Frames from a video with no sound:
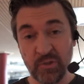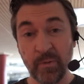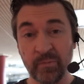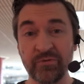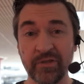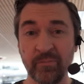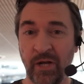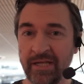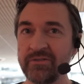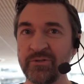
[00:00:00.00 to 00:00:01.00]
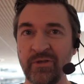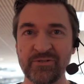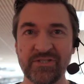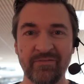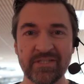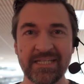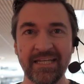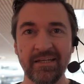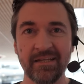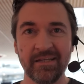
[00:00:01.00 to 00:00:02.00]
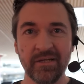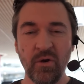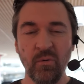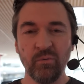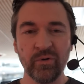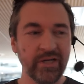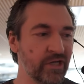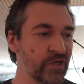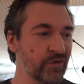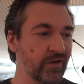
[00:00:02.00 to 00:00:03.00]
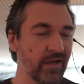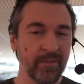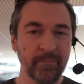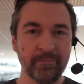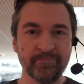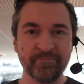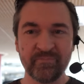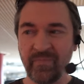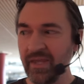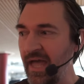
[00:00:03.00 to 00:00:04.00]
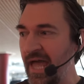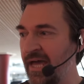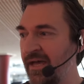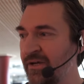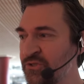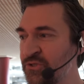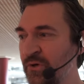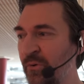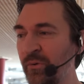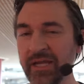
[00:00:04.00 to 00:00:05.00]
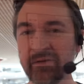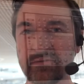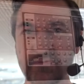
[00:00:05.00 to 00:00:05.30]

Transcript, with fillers: Superbooth in Berlin 2017. We're here um, uh, showing